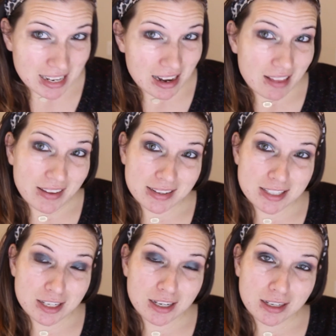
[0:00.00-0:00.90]
yet, I like
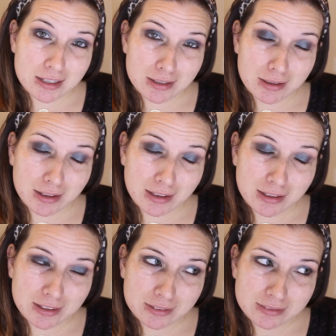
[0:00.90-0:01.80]
to,
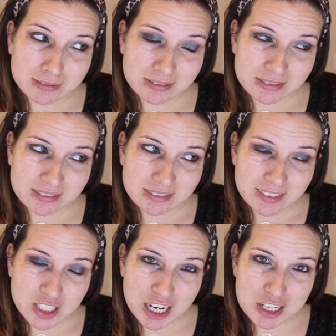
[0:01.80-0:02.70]
you know,
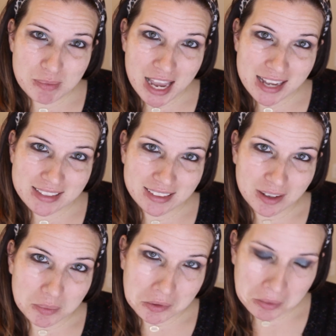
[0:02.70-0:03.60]
change my accent
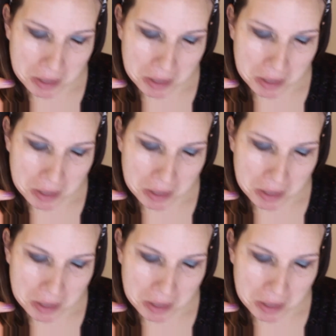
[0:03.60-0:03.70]
up a little